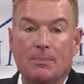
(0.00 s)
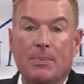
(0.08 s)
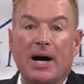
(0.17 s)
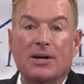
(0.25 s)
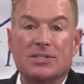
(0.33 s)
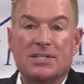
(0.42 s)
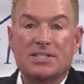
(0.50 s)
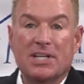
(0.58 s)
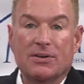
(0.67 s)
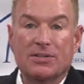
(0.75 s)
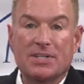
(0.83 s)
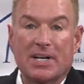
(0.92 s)
buyers and
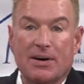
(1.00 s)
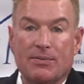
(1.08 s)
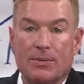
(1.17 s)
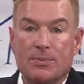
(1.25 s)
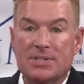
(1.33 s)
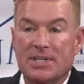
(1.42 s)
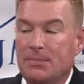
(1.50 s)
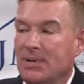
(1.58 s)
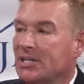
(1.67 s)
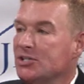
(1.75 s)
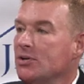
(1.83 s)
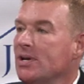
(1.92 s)
sellers that I represent,
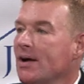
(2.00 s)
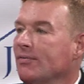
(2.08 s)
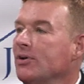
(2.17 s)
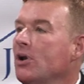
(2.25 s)
because you never